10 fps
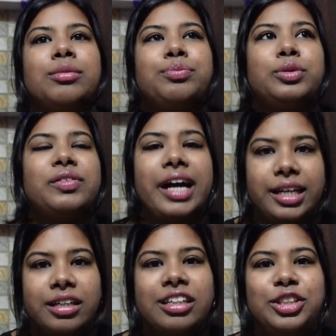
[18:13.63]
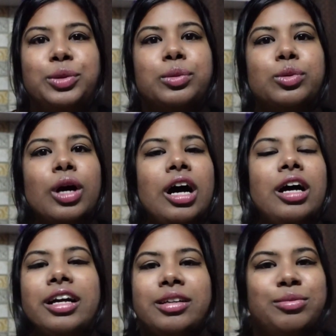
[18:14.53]
provided you
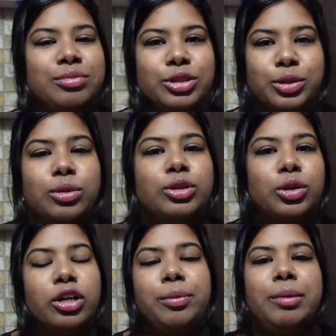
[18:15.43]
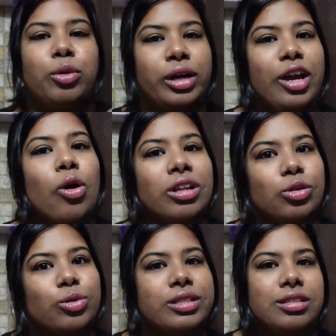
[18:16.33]
are you're going to be booking all
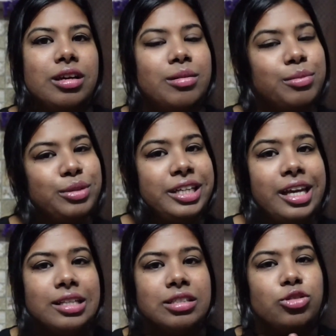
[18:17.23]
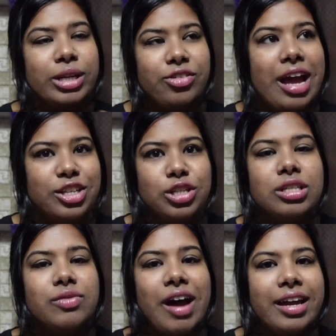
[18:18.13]
those tickets to
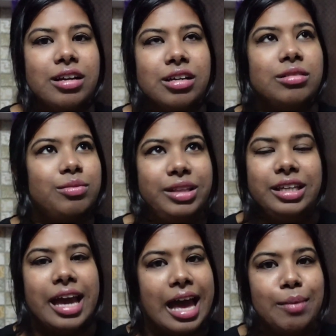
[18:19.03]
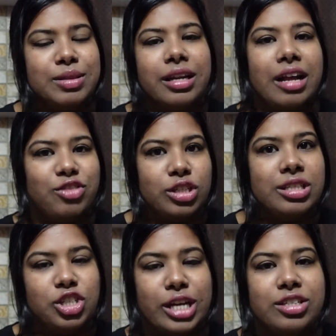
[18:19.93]
attractions via the apps that I've just
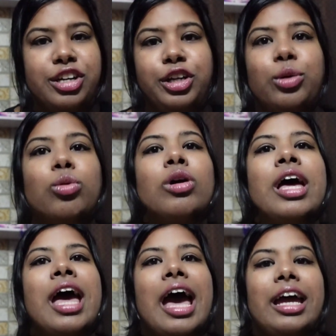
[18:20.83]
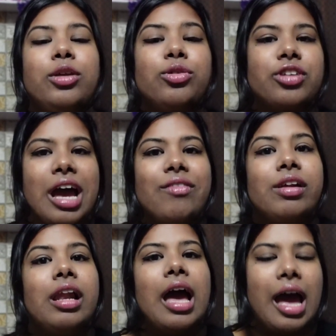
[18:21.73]
suggested you, and you
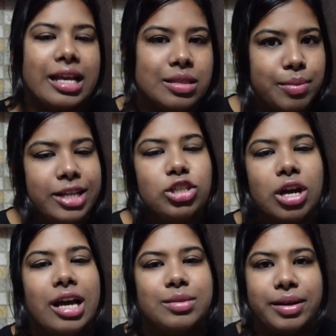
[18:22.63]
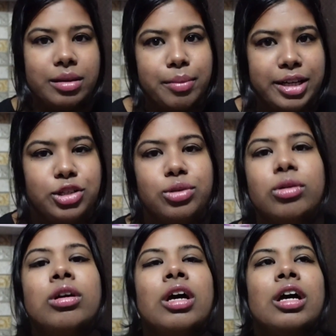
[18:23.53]
travel as much as by the
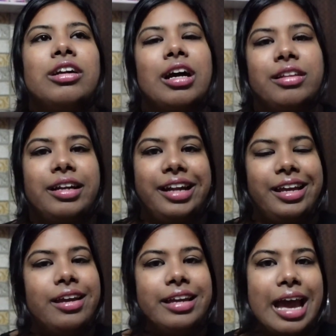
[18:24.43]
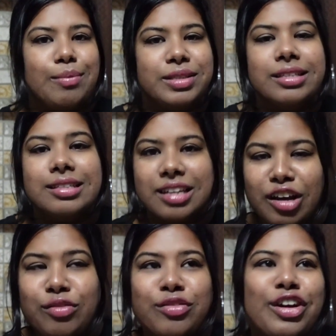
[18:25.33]
metro rather than taking cabs and
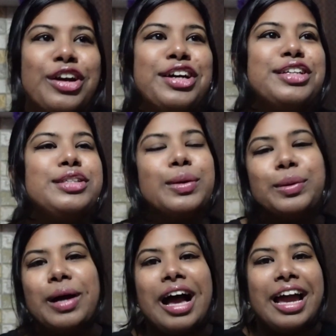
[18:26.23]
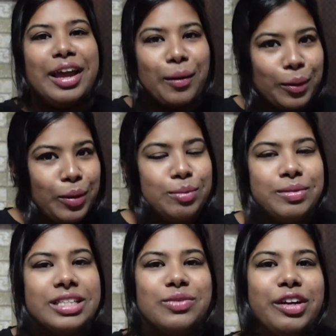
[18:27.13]
stuff. So I hope
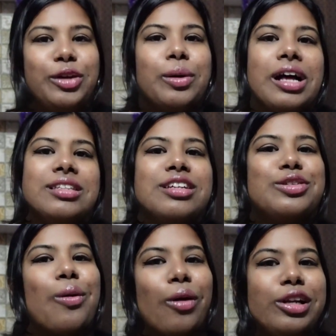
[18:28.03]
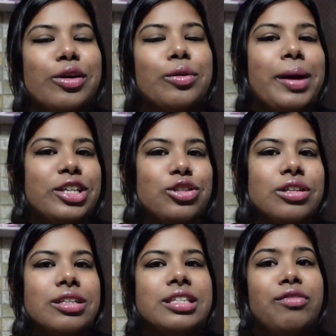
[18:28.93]
this video answers all your
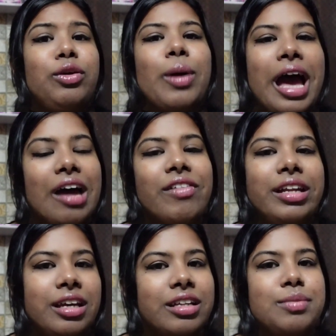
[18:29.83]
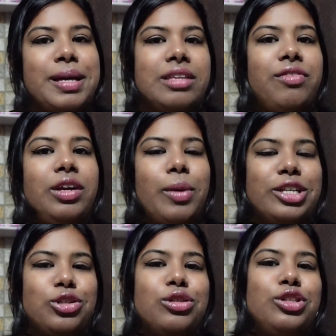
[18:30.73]
questions. If you have any other specific
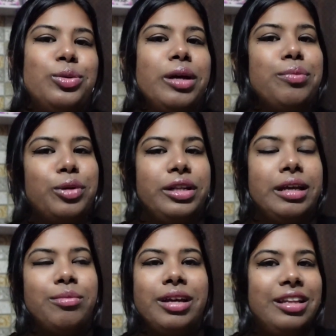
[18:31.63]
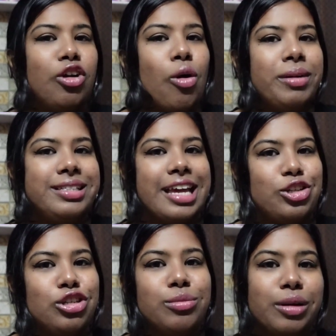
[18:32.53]
questions, you can put them in the comment
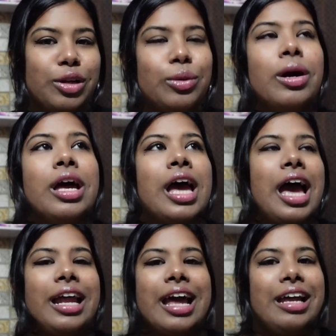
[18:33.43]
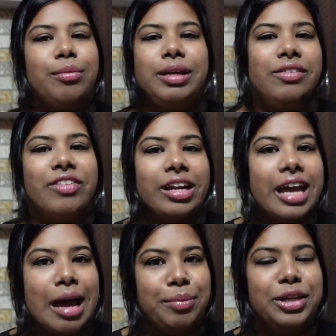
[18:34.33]
section below, and I'll be very
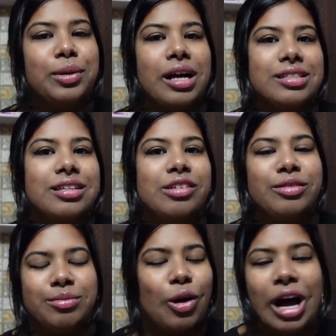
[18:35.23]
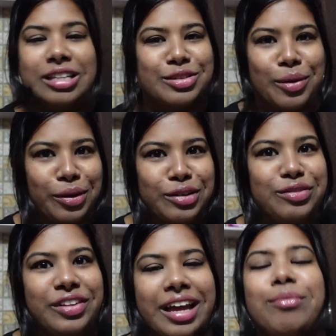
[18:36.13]
happy to answer all
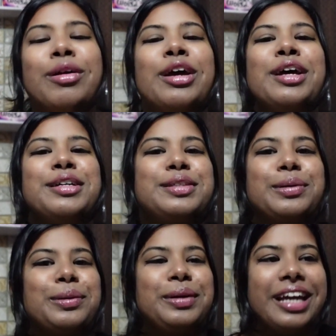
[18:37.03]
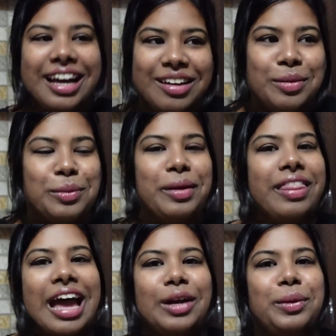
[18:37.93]
of them. So yeah, with
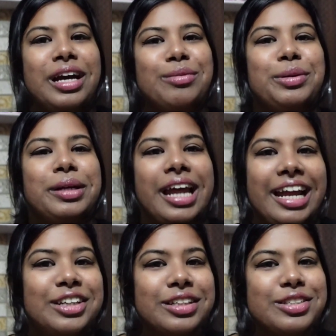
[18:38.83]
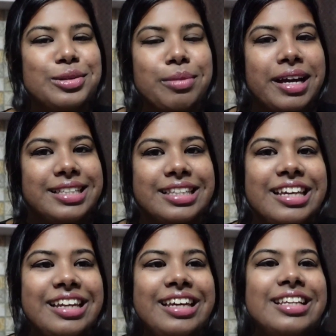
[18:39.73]
that we come to an end to this Dubai
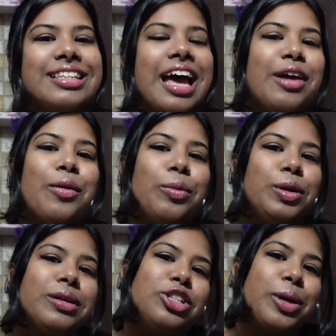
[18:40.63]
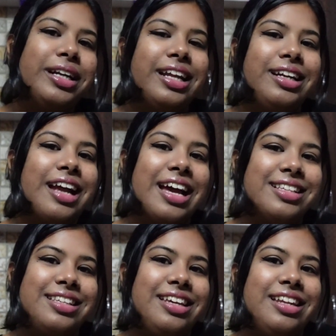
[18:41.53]
series. I hope you enjoyed the entire
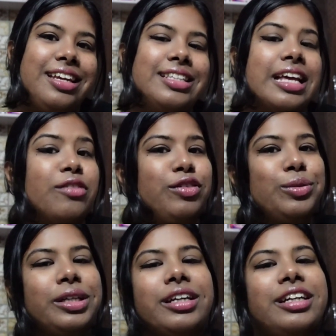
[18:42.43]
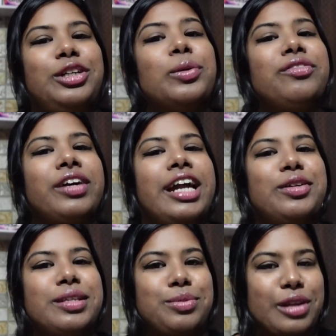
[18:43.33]
series, and if you did, don't forget
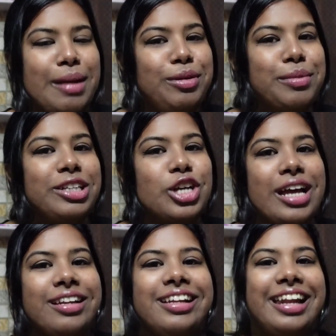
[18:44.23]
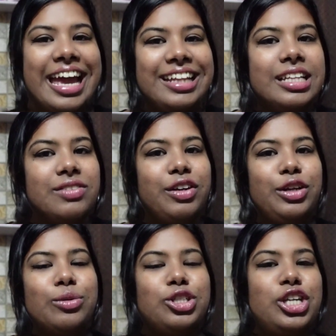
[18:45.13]
to subscribe to my channel, like this
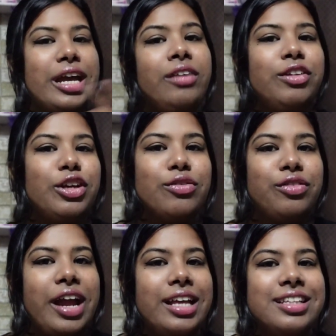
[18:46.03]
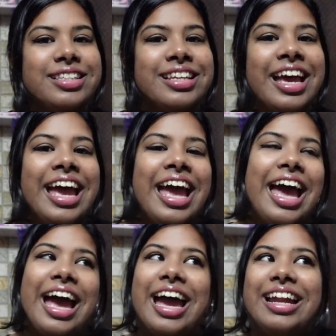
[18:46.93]
video, share it with your friends,
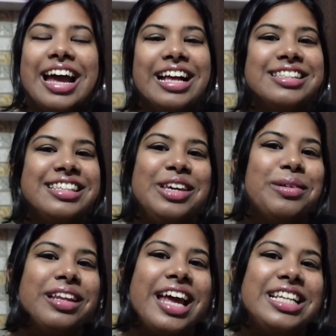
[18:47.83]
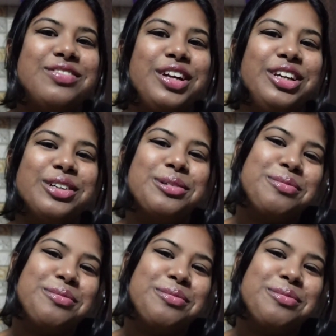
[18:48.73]
and I'll see you in the next video.